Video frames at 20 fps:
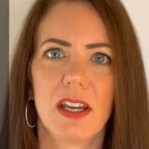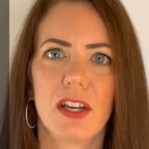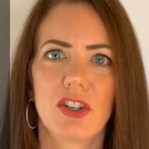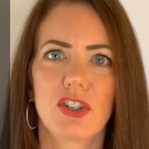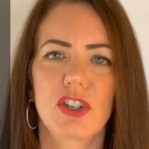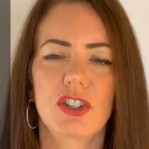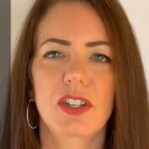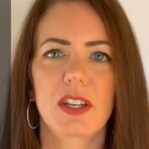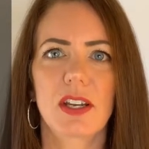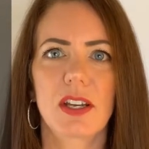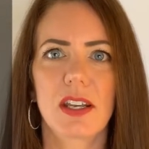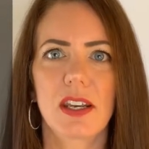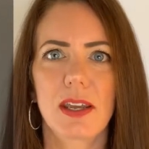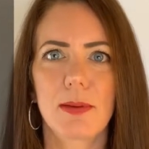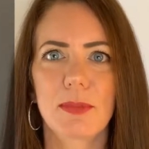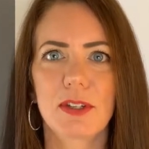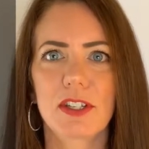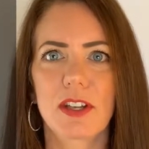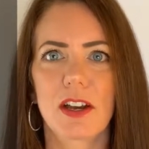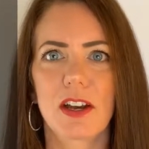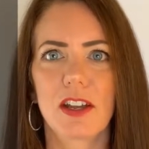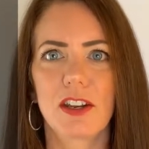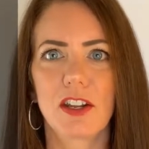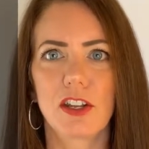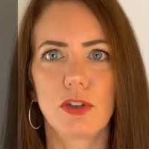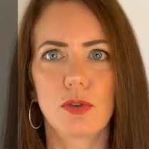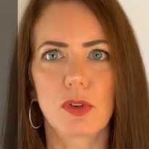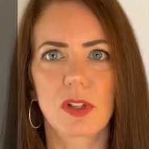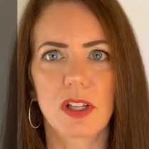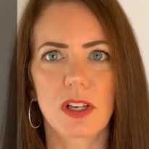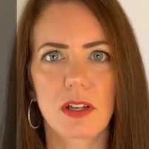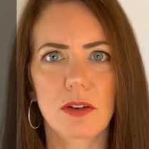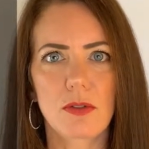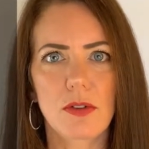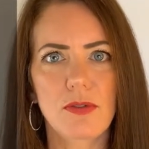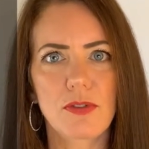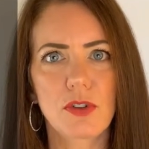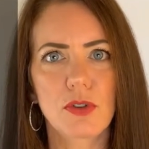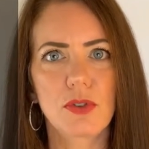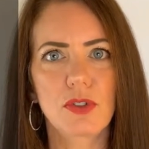Just like on Amazon, you click on
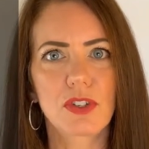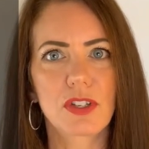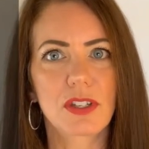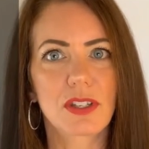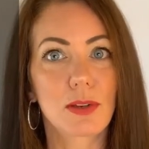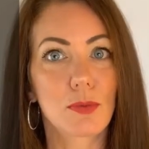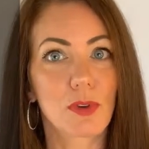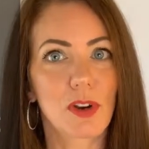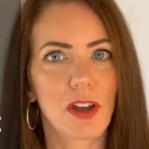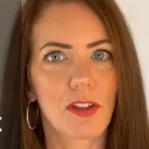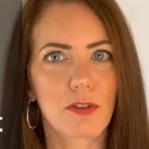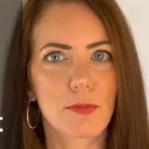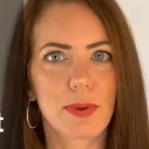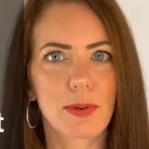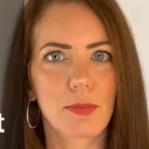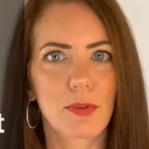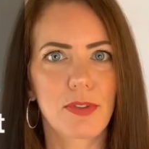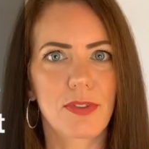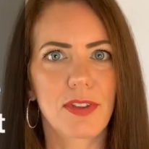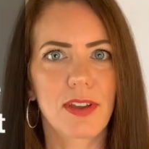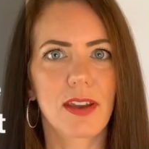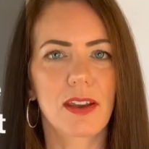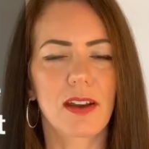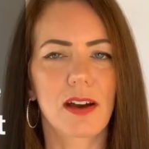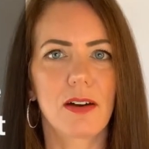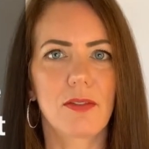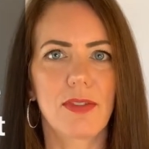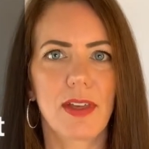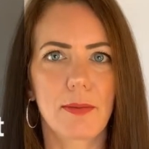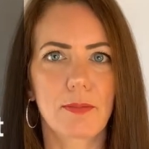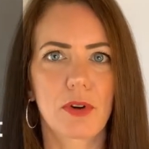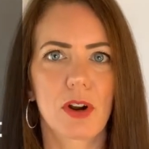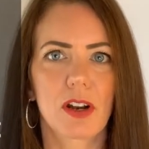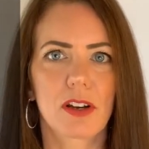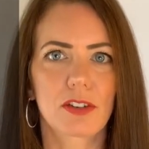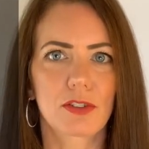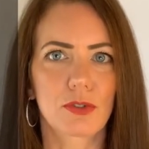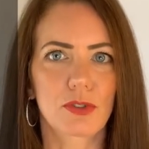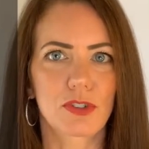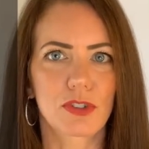reviews to see what other people think of that
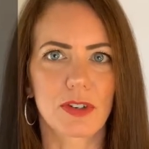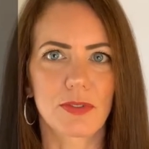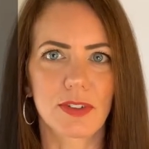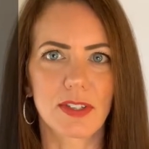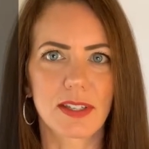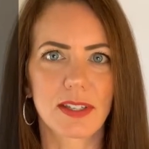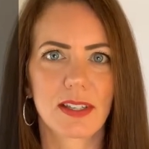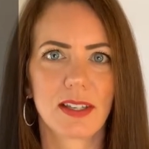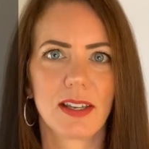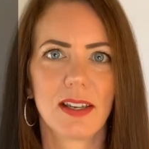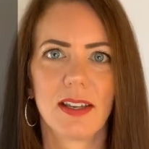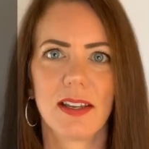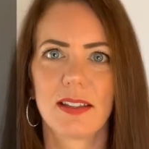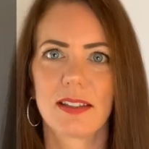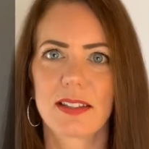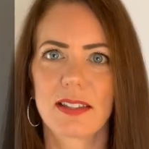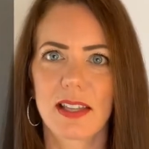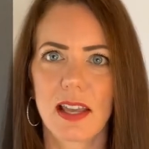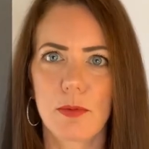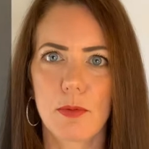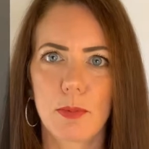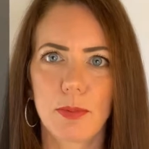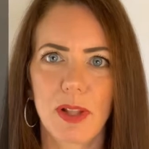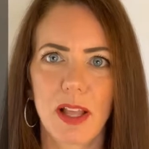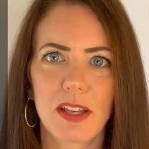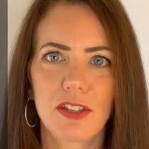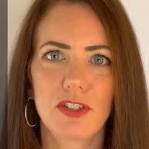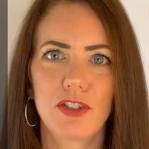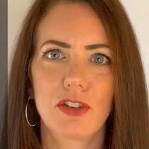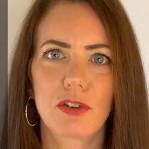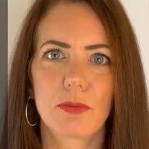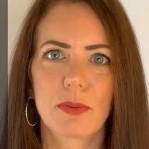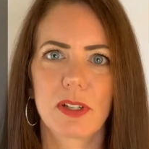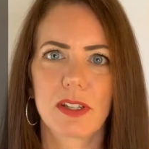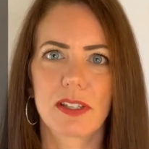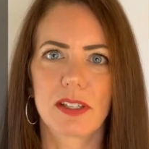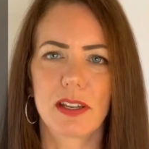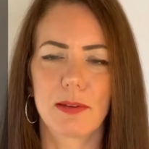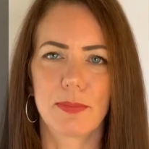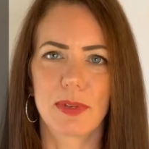product or service. The same applies to your
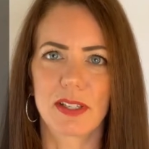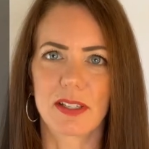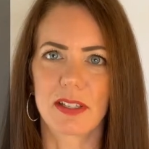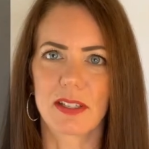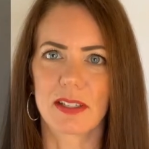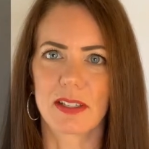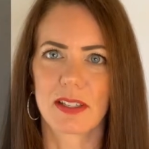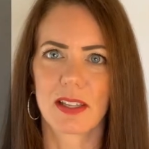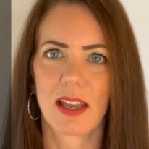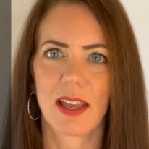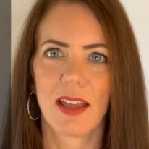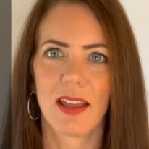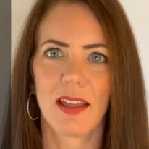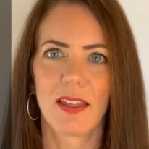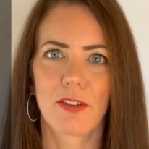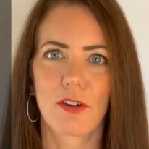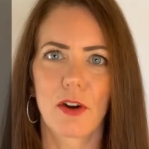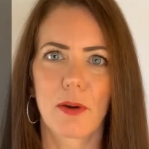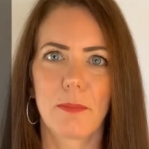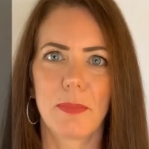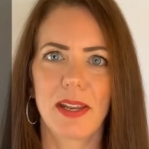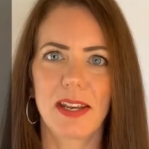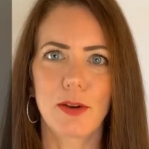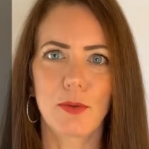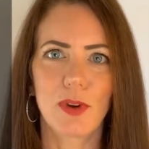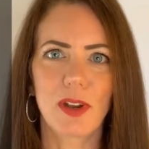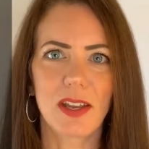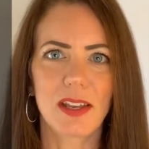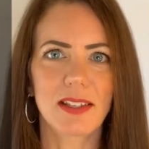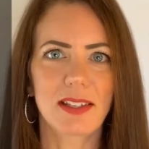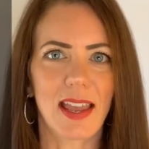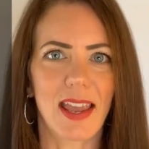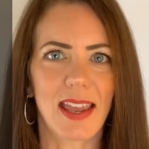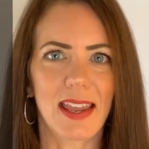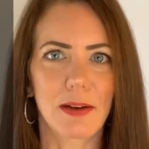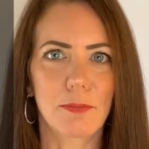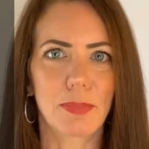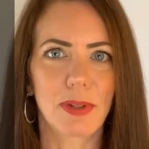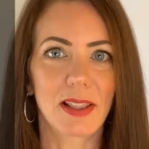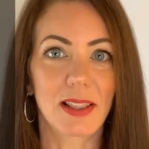real estate business. There are many ways
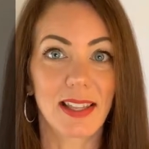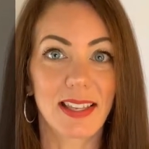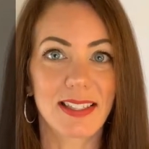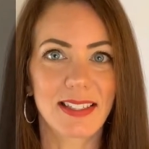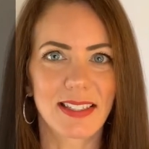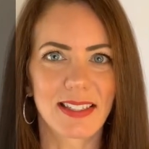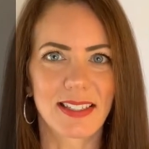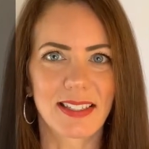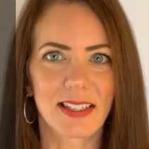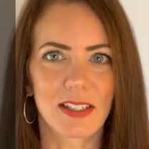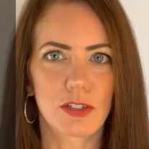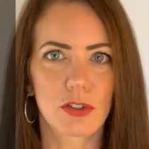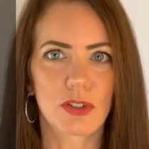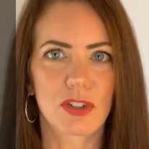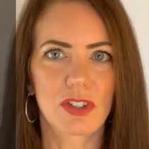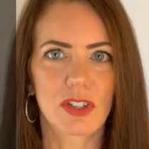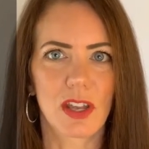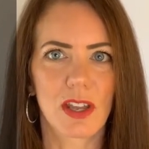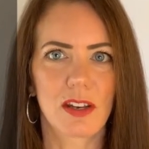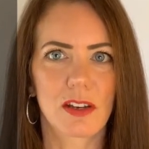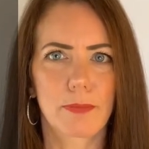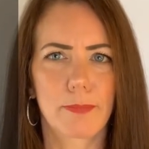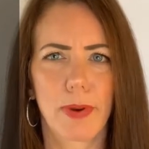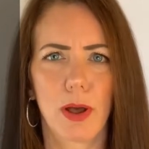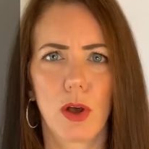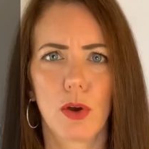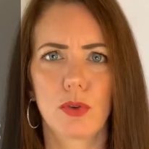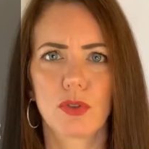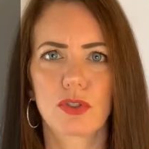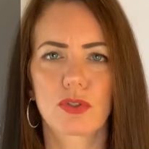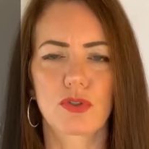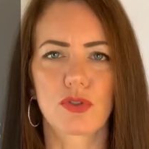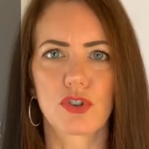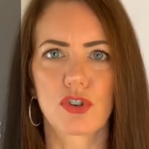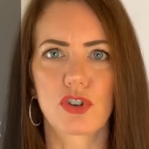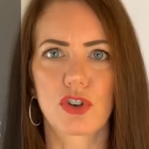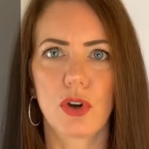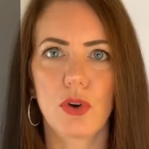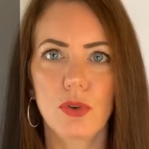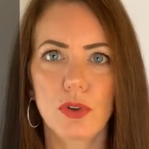and places to send, post, or
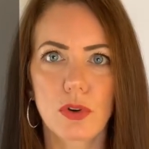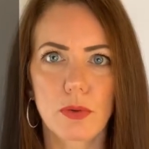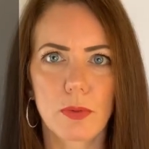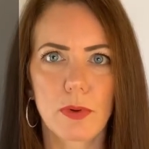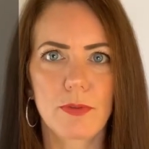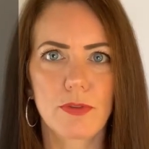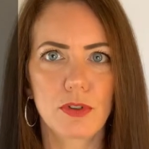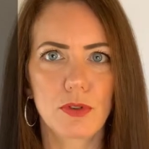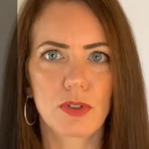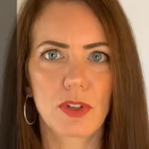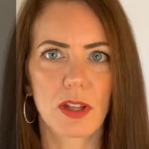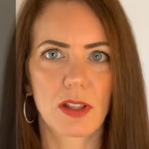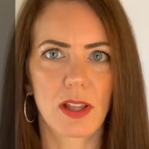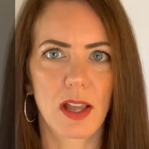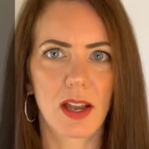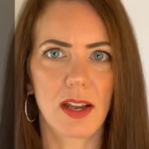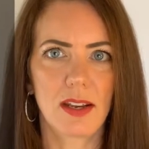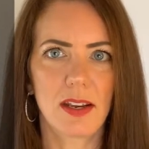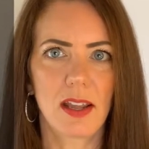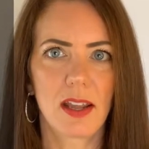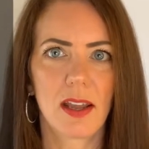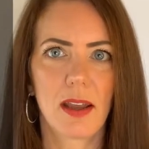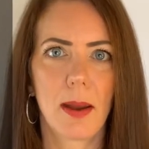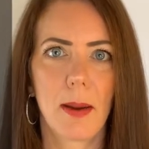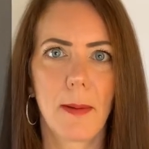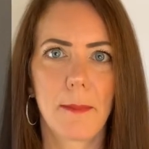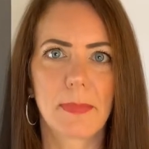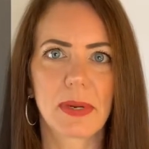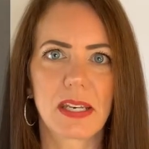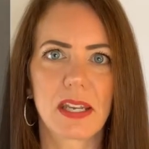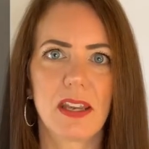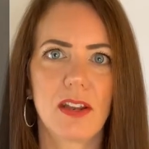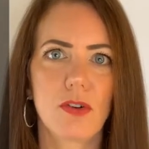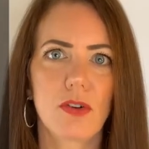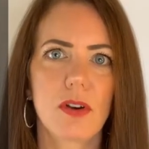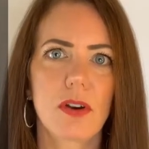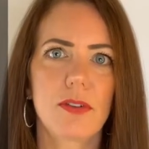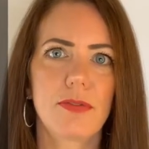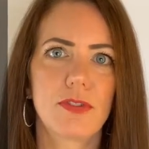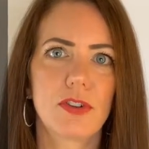show your reviews online, but
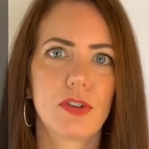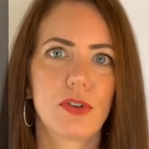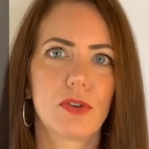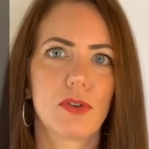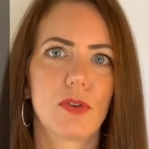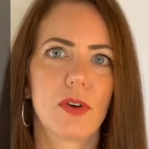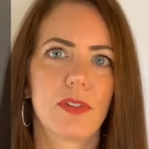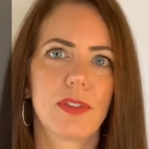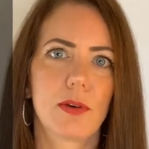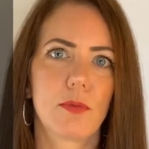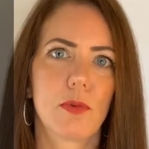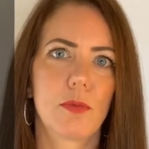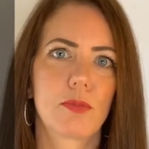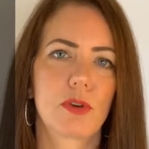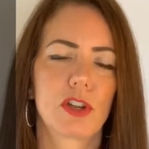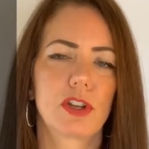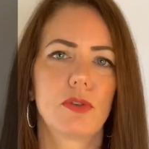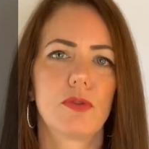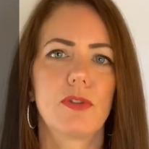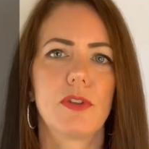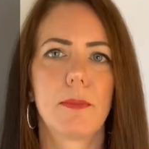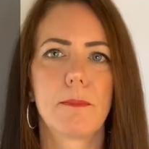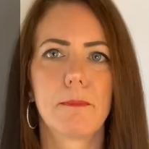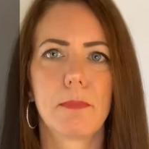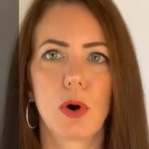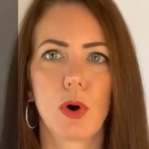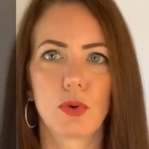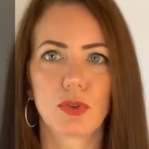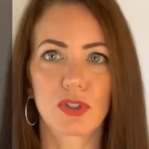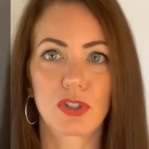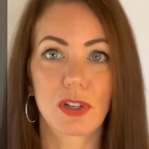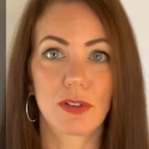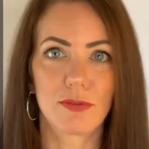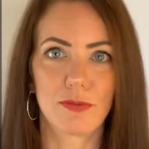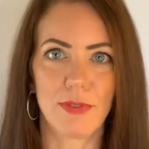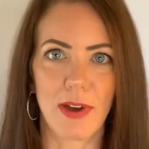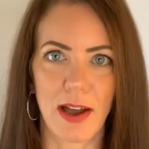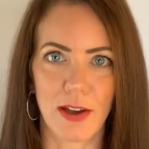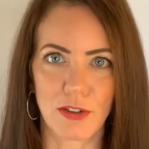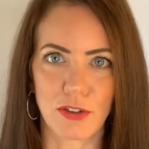here are a few that will bring you the most
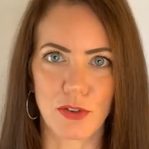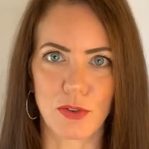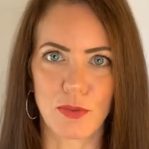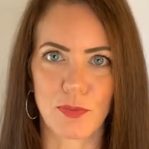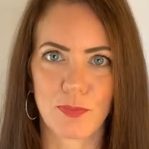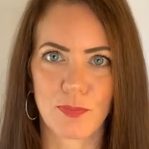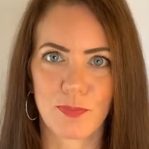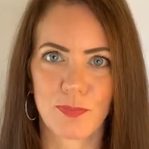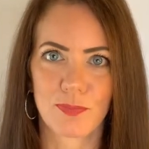value.